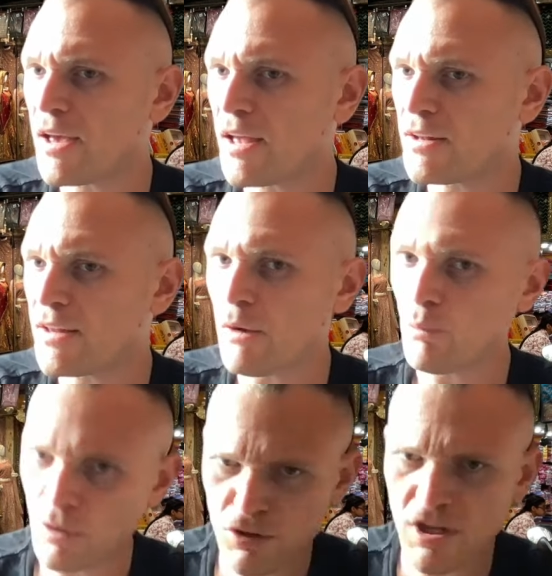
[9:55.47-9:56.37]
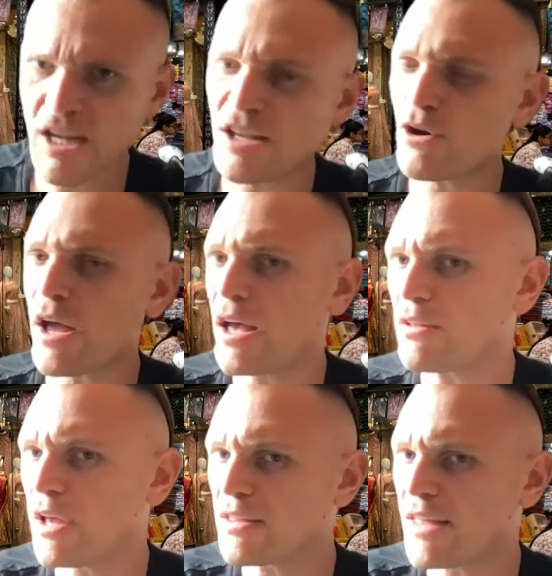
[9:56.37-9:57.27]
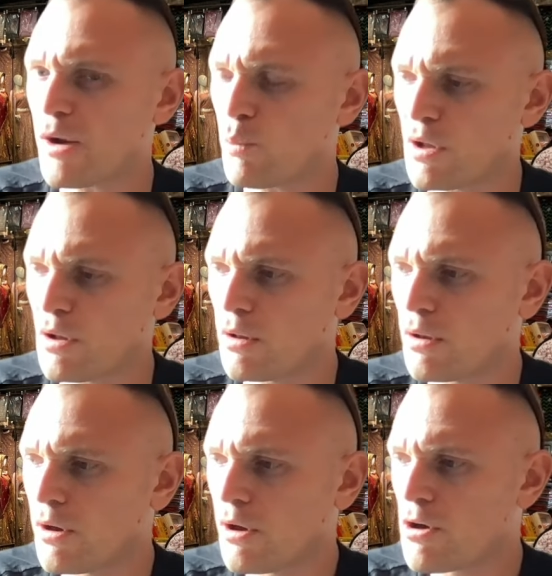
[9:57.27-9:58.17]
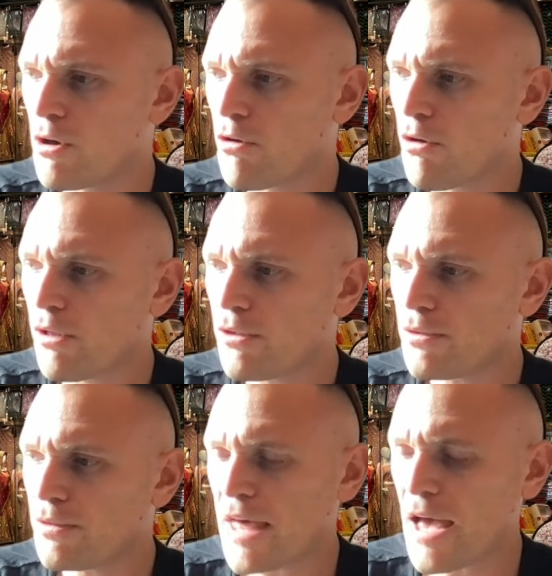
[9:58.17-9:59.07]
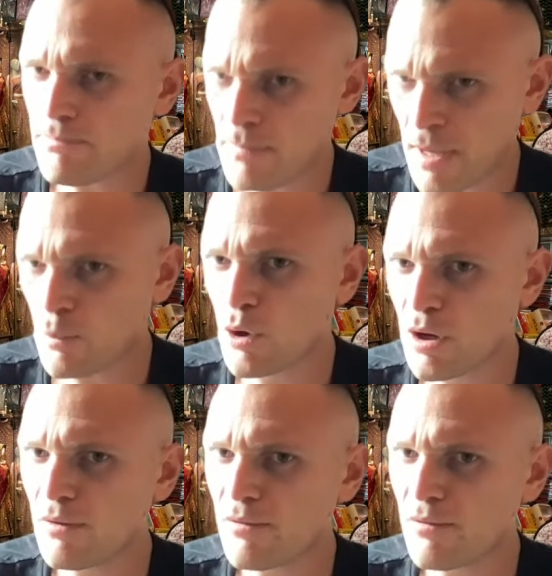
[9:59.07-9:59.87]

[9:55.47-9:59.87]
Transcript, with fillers: and that will stick in your head, like that will that memory